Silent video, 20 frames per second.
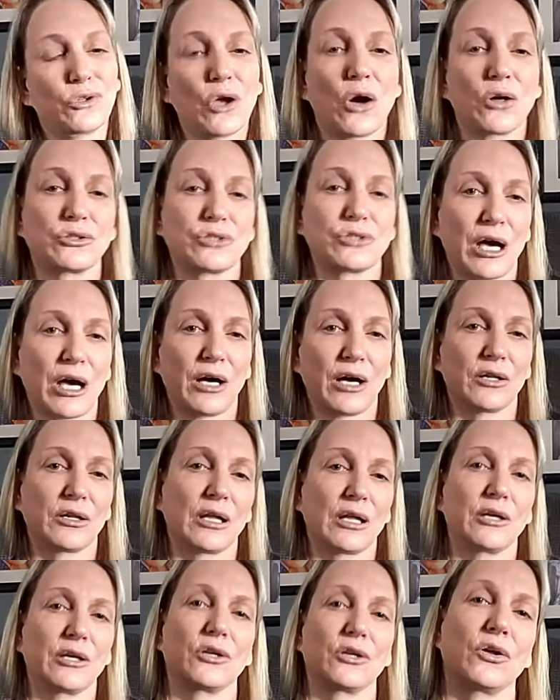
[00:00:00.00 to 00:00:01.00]
child,
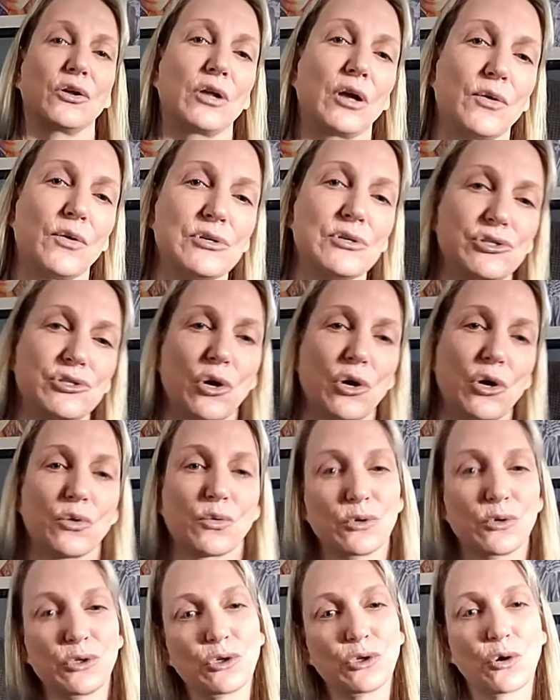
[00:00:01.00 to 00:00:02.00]
like, they always joke when
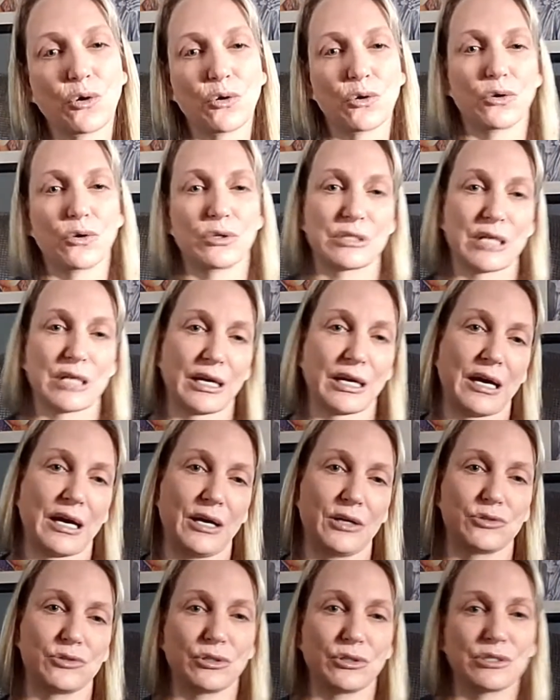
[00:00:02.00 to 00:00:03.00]
you go to a
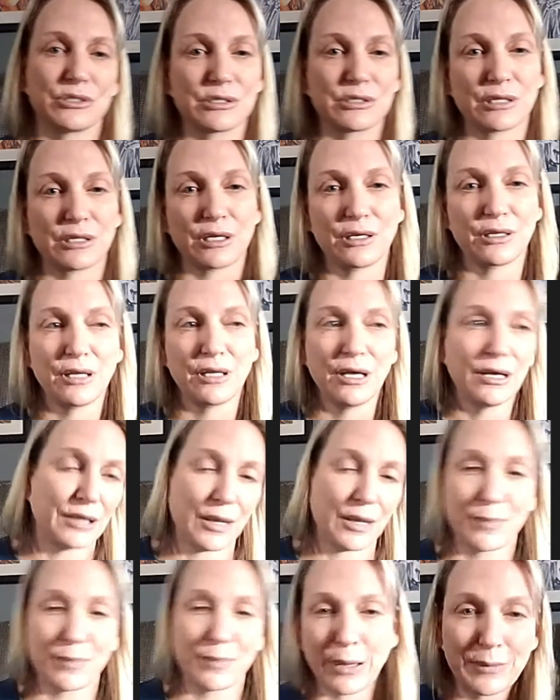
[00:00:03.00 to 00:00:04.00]
psychiatrist that they
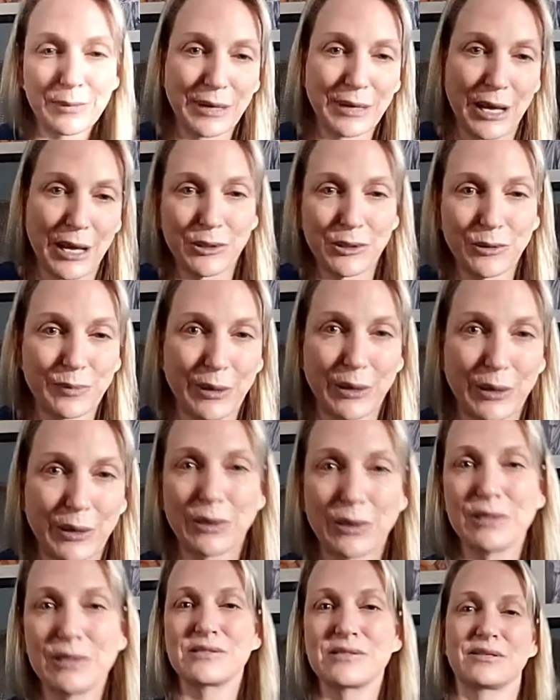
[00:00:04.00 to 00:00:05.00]
blame it on your
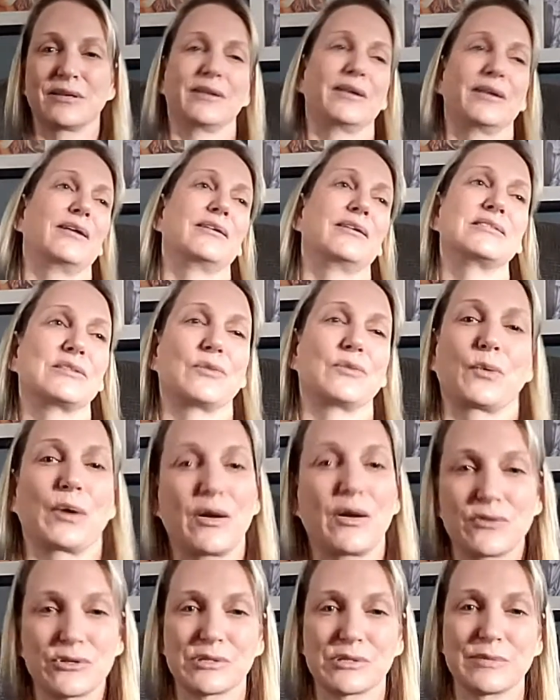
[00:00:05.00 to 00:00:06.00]
parents and it's
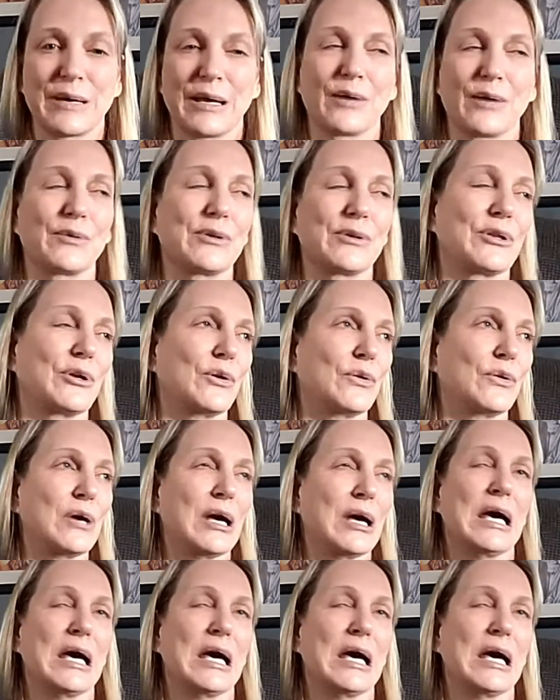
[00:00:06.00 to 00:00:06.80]
whatever's the matter with you.